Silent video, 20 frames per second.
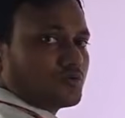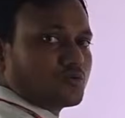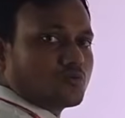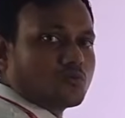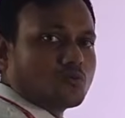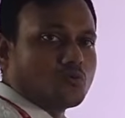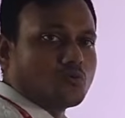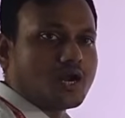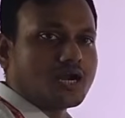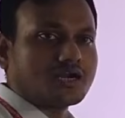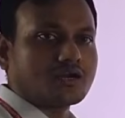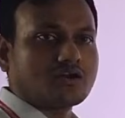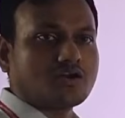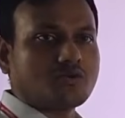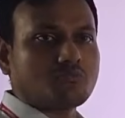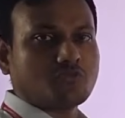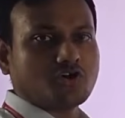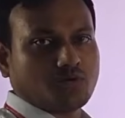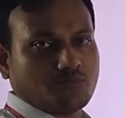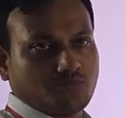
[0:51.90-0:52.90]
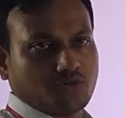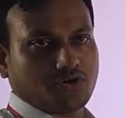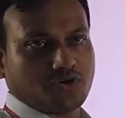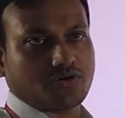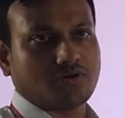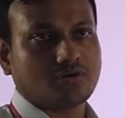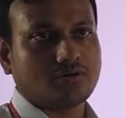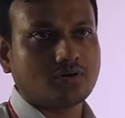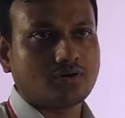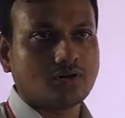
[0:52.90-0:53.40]
Quantum number.
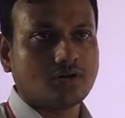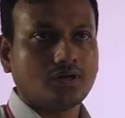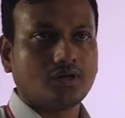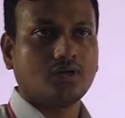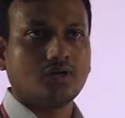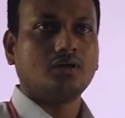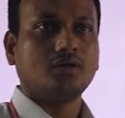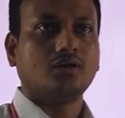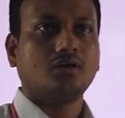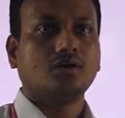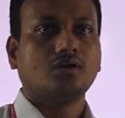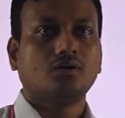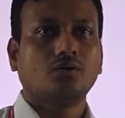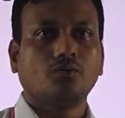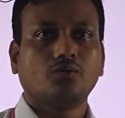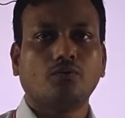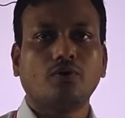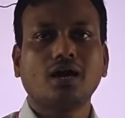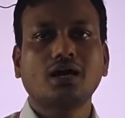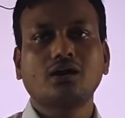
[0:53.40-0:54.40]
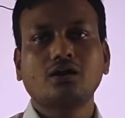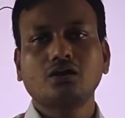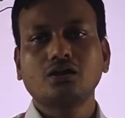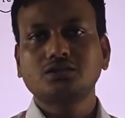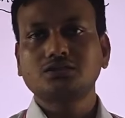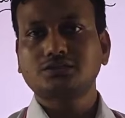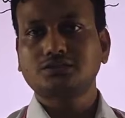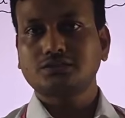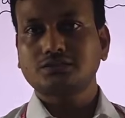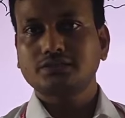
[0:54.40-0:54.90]
What
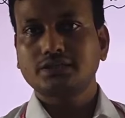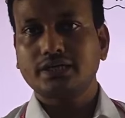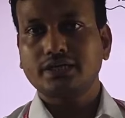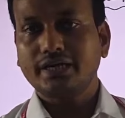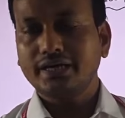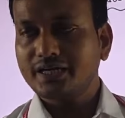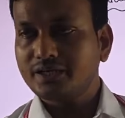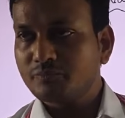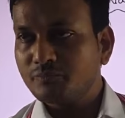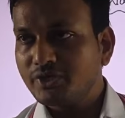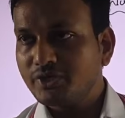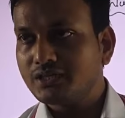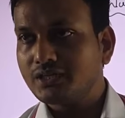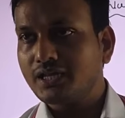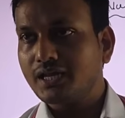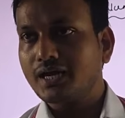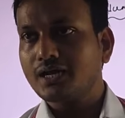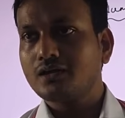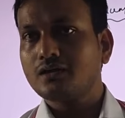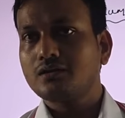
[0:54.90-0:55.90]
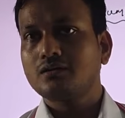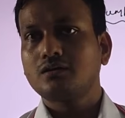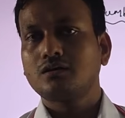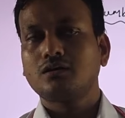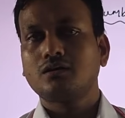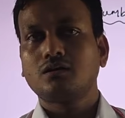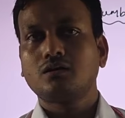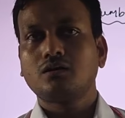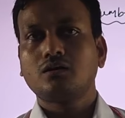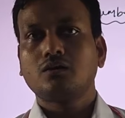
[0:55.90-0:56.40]
does it mean that?
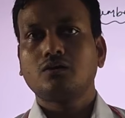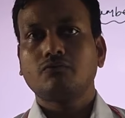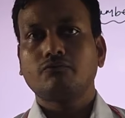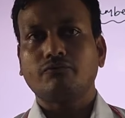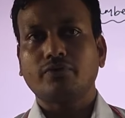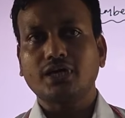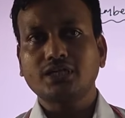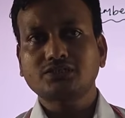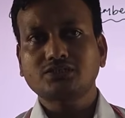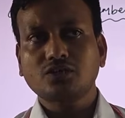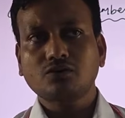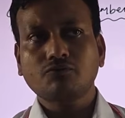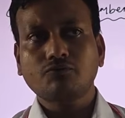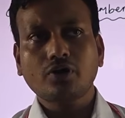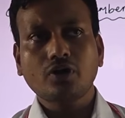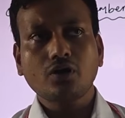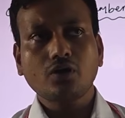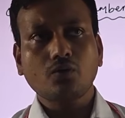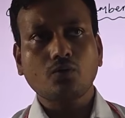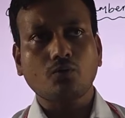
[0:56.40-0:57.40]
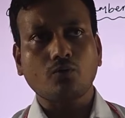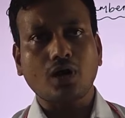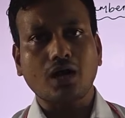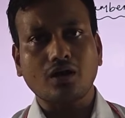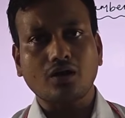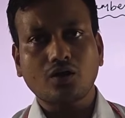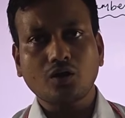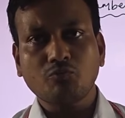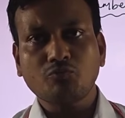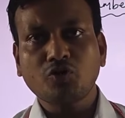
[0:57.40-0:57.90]
First of all,
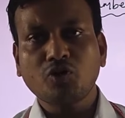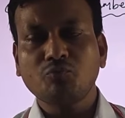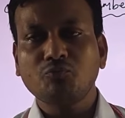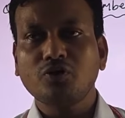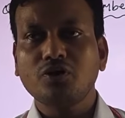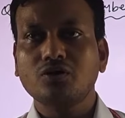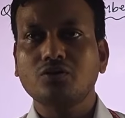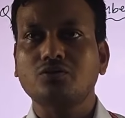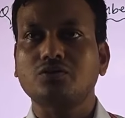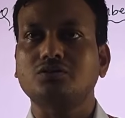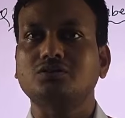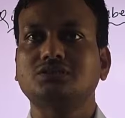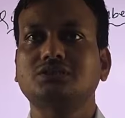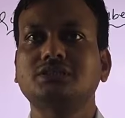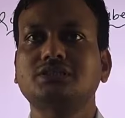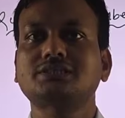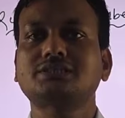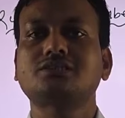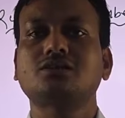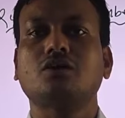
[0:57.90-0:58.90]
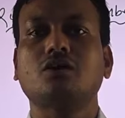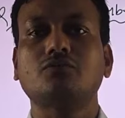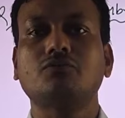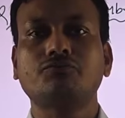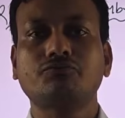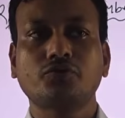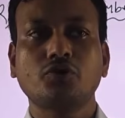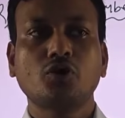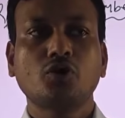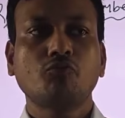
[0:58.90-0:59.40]
quantum number consists of
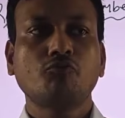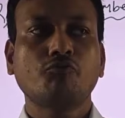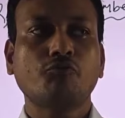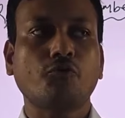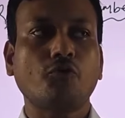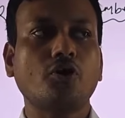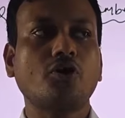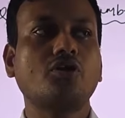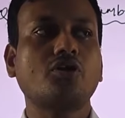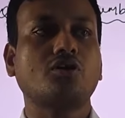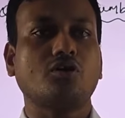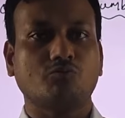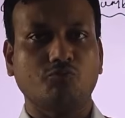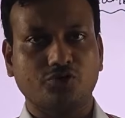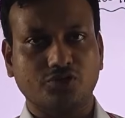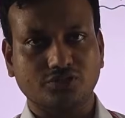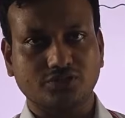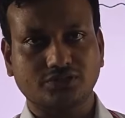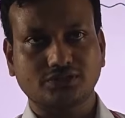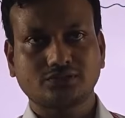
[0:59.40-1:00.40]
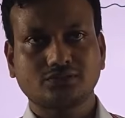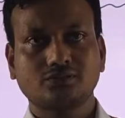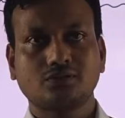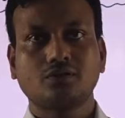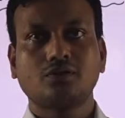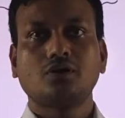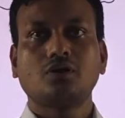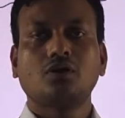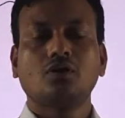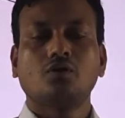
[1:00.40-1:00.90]
four numbers.
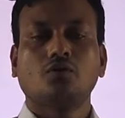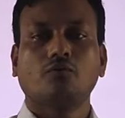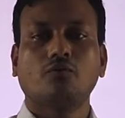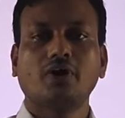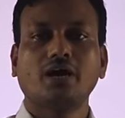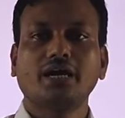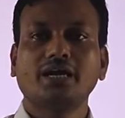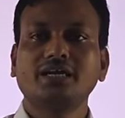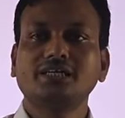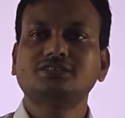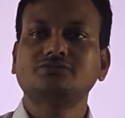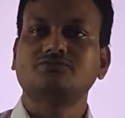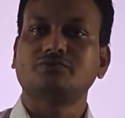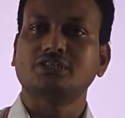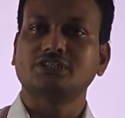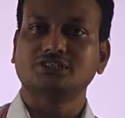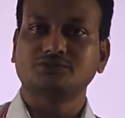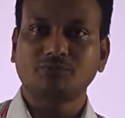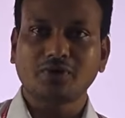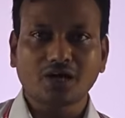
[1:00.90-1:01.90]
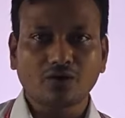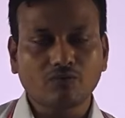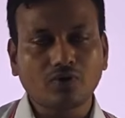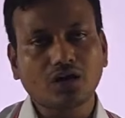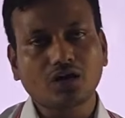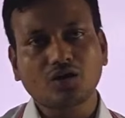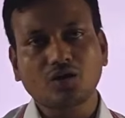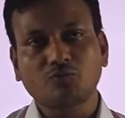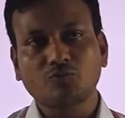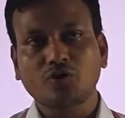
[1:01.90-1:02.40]
One is principal
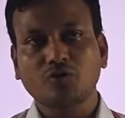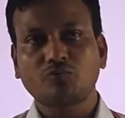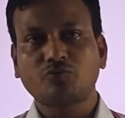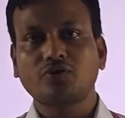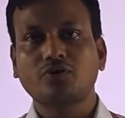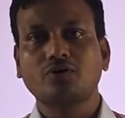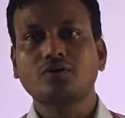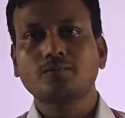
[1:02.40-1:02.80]
quantum number,